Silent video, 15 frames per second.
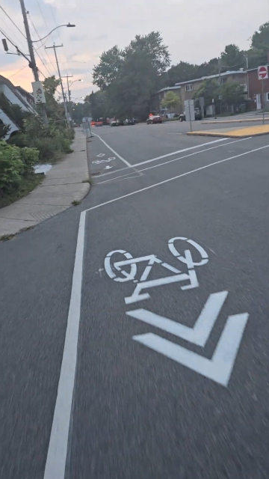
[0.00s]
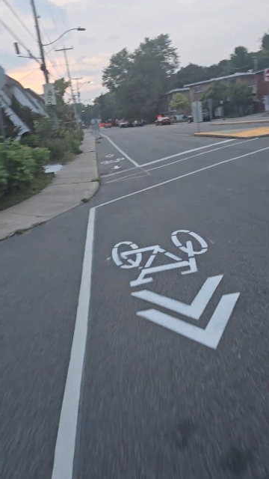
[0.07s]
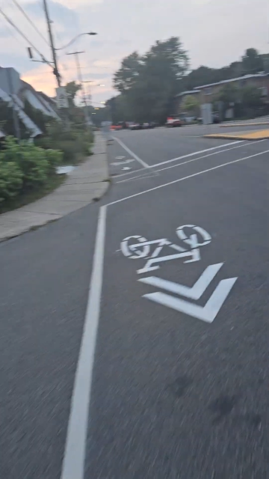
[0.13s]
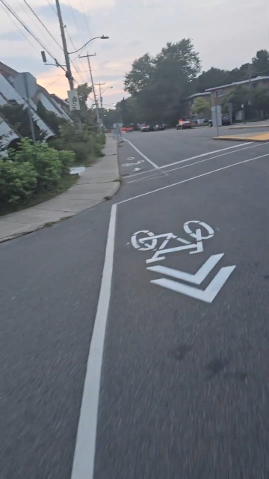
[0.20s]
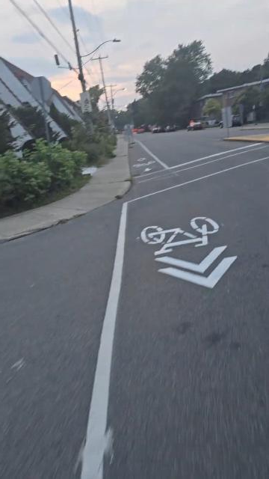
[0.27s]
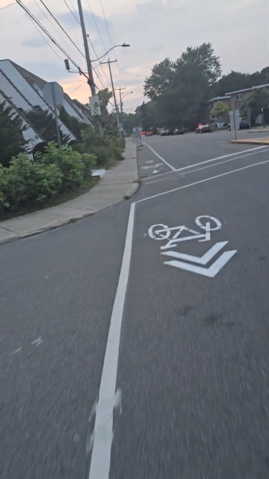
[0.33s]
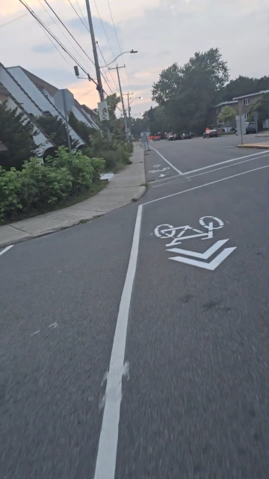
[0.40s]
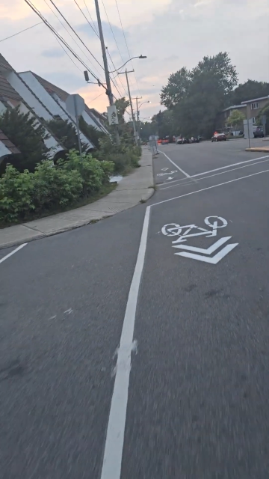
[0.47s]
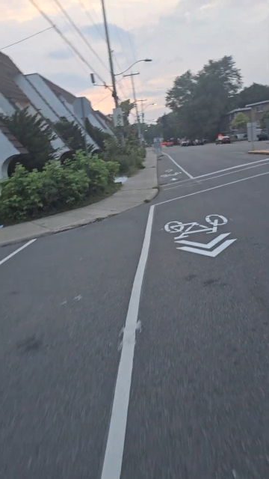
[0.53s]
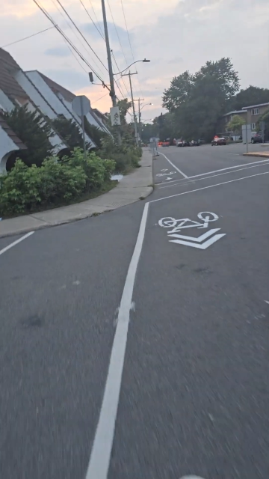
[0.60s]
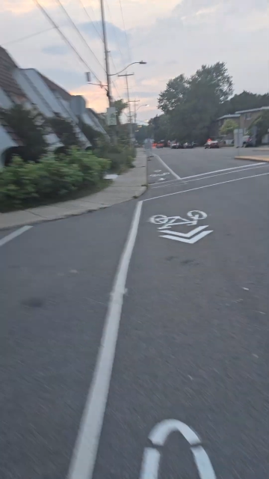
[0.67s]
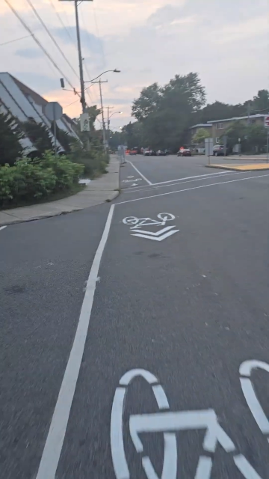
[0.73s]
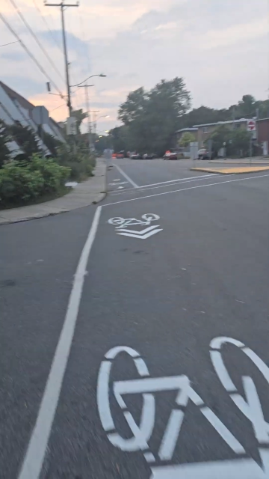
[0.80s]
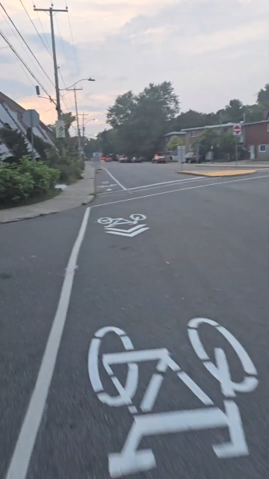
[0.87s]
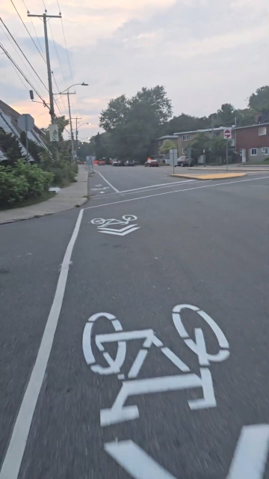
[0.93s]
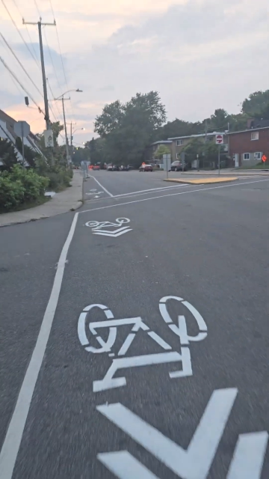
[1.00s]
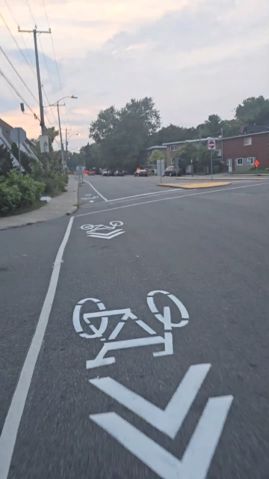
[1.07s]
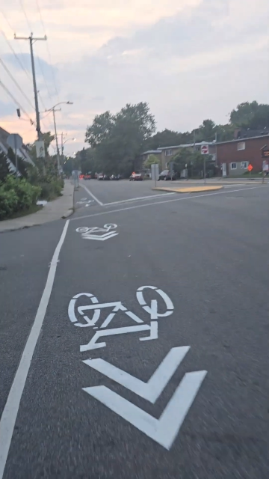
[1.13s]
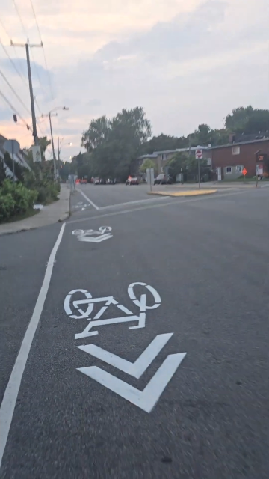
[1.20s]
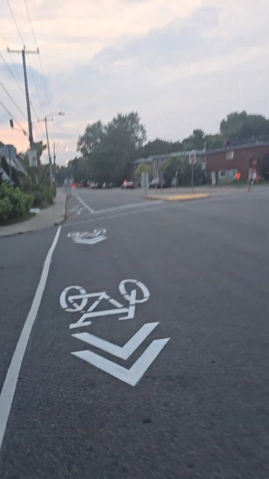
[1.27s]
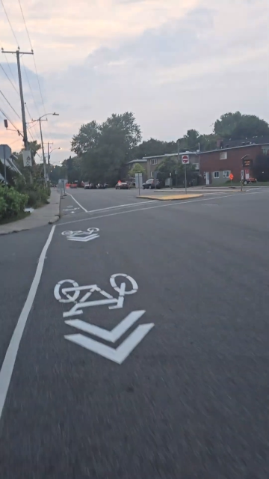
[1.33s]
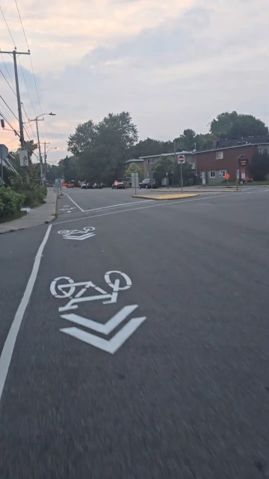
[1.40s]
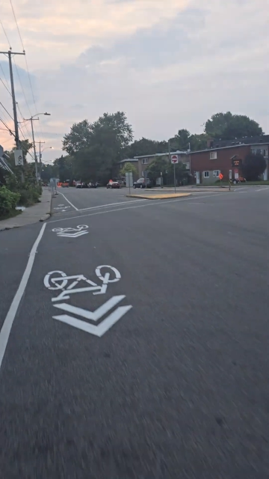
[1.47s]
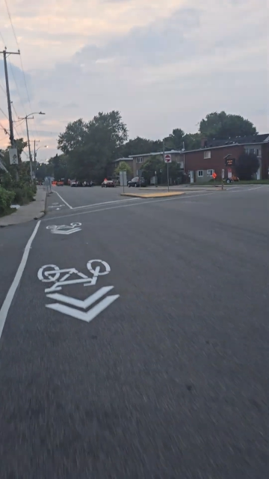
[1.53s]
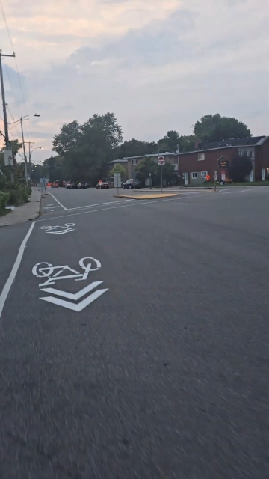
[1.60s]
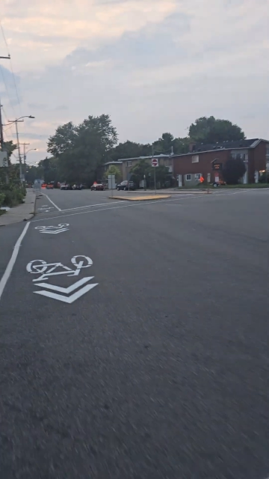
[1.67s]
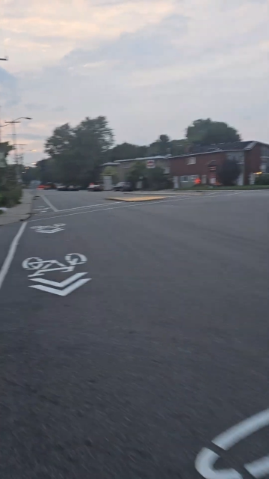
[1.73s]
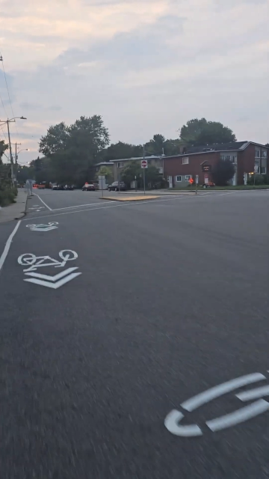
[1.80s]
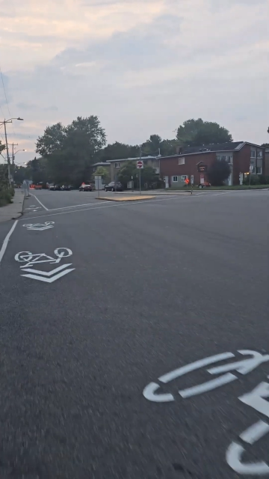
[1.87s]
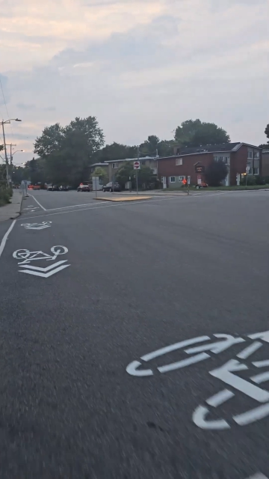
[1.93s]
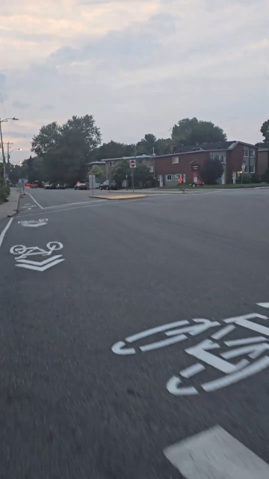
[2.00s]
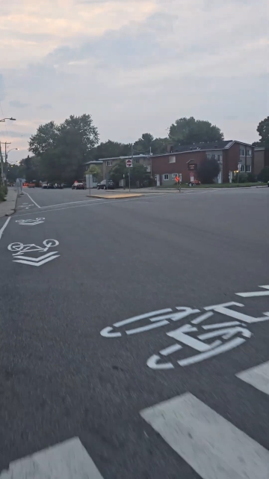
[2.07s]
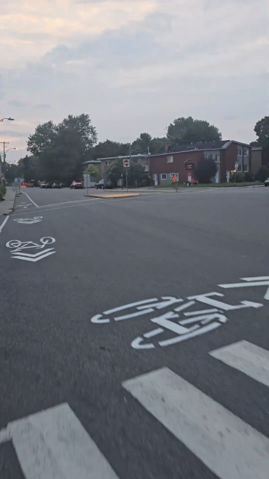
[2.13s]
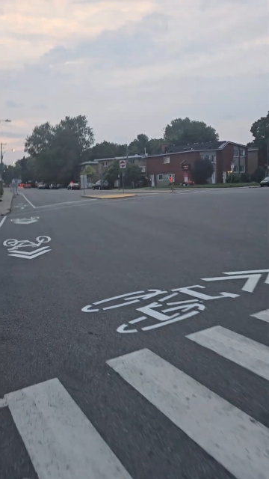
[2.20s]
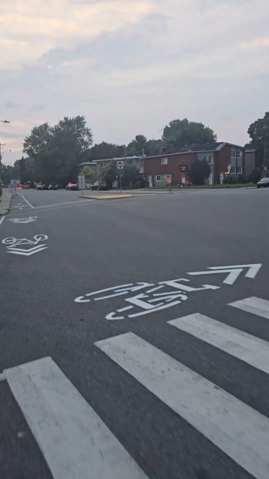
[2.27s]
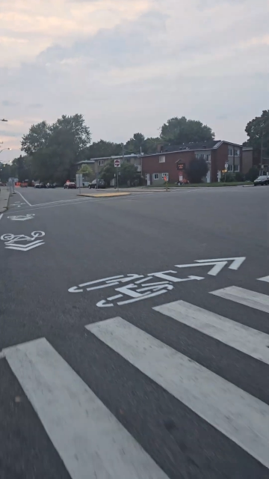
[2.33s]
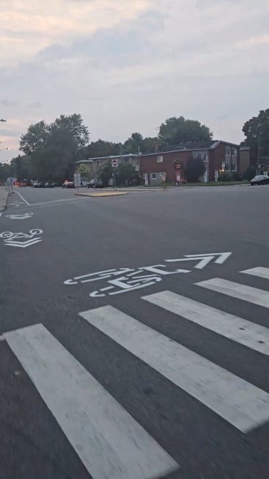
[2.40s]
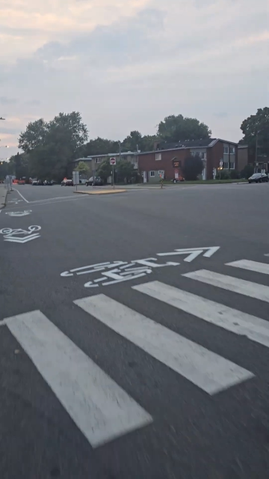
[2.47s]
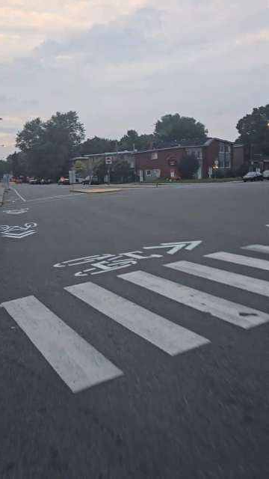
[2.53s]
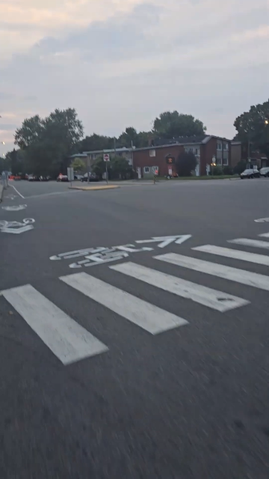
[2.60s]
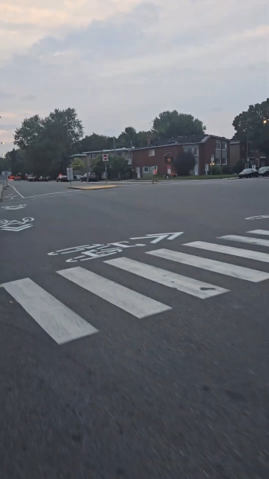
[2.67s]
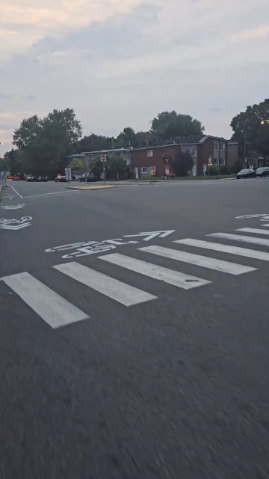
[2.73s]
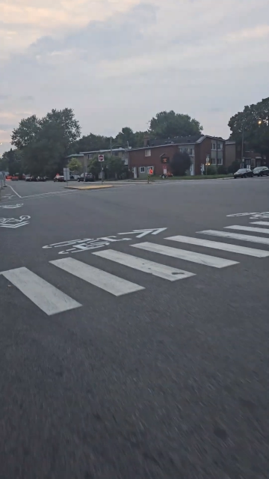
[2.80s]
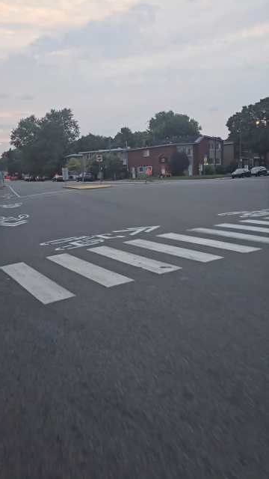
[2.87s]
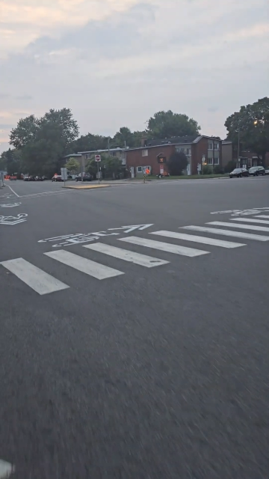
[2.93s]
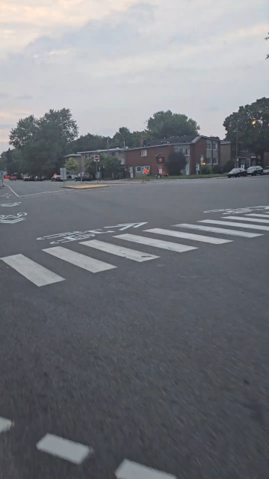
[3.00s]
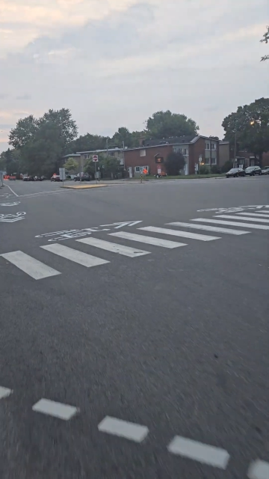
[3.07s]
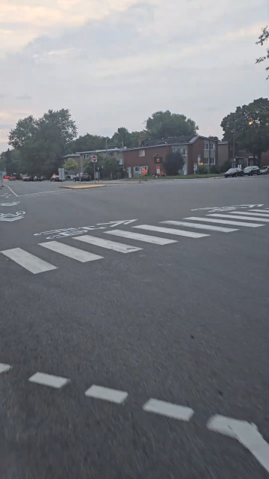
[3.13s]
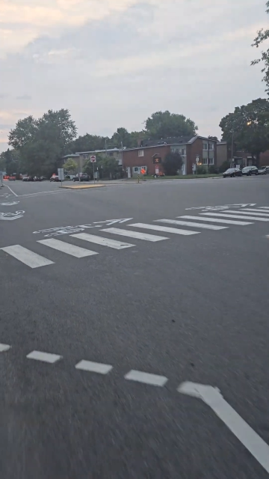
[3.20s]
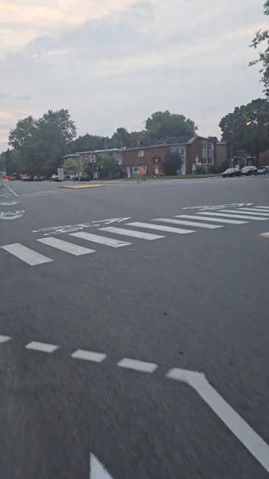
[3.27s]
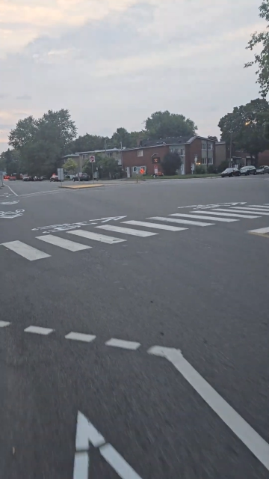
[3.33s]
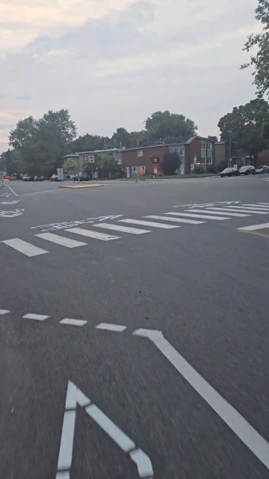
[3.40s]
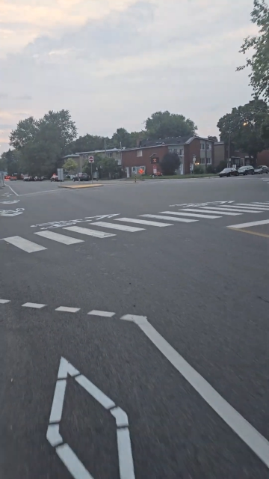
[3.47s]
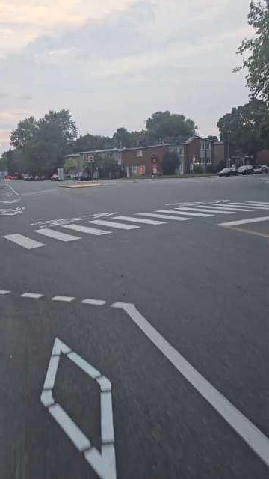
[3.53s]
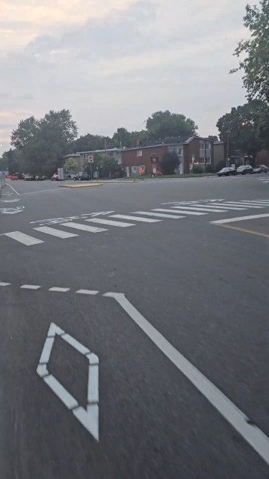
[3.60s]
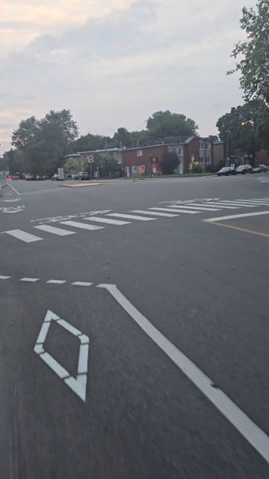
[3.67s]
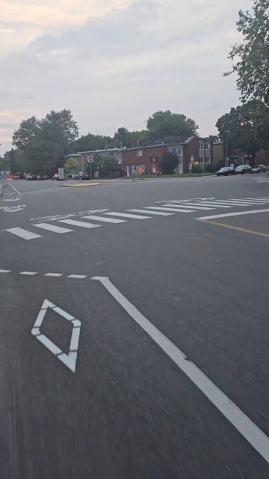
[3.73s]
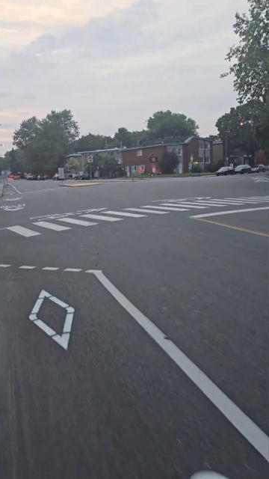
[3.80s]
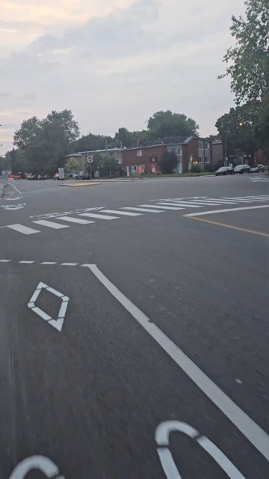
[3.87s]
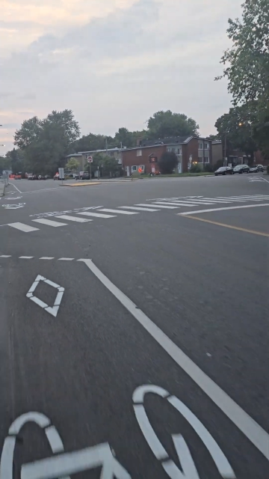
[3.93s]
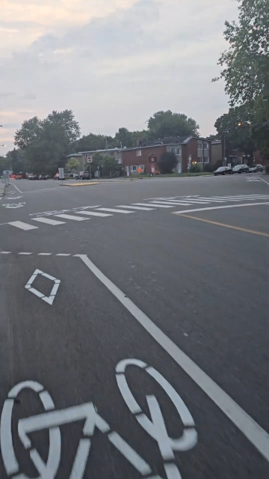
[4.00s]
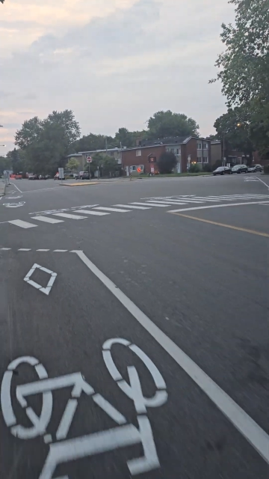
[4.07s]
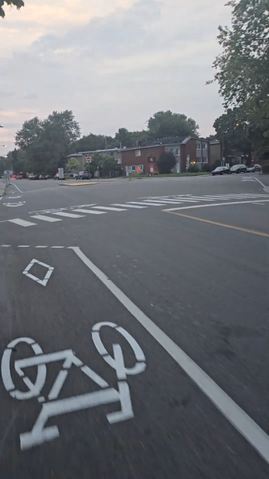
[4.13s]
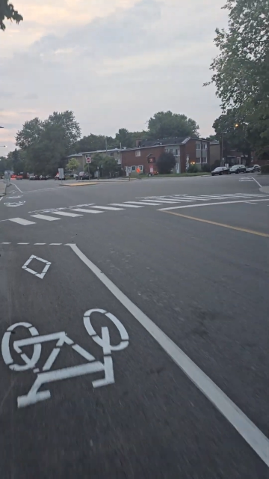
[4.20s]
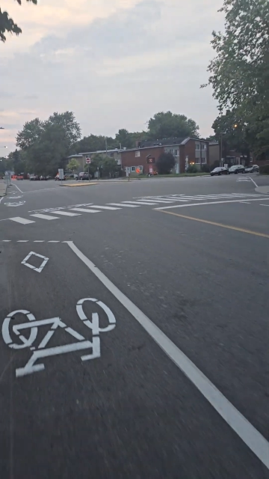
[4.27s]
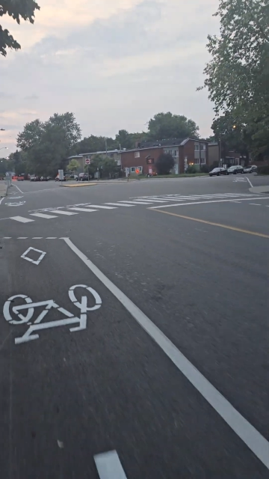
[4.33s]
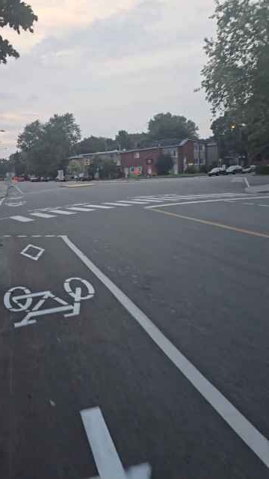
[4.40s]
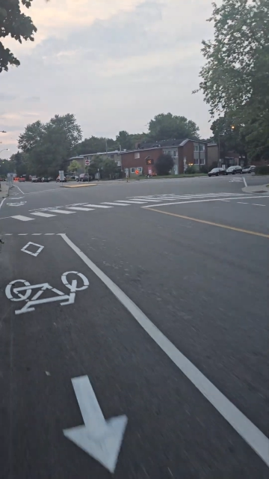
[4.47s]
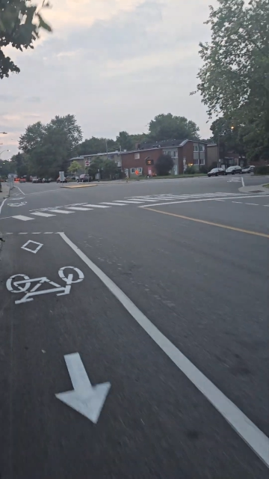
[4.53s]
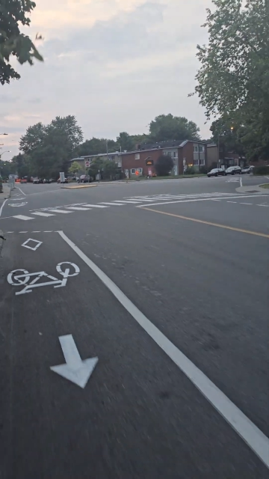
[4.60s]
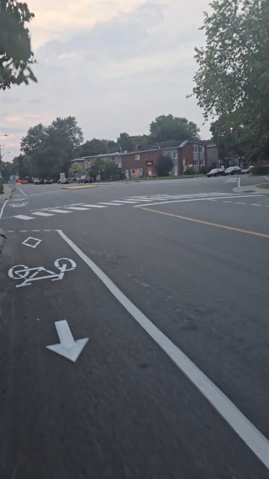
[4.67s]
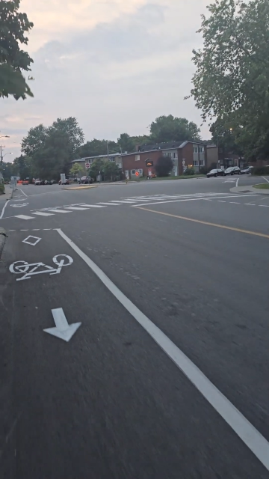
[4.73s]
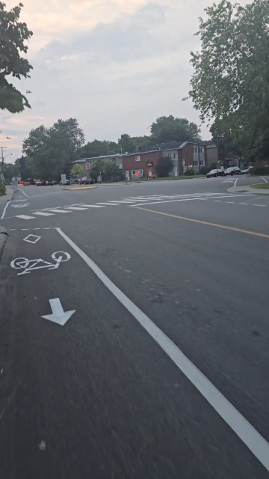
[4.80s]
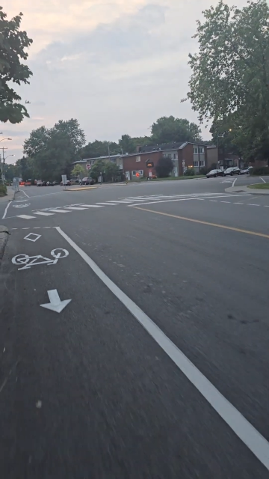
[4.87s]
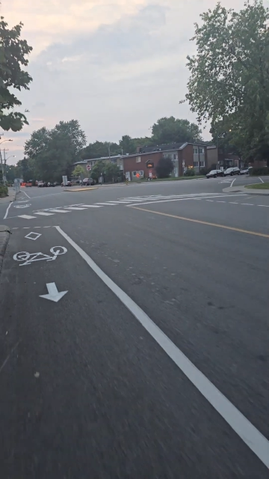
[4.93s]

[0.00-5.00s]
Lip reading: Nobody's mouth can be seen.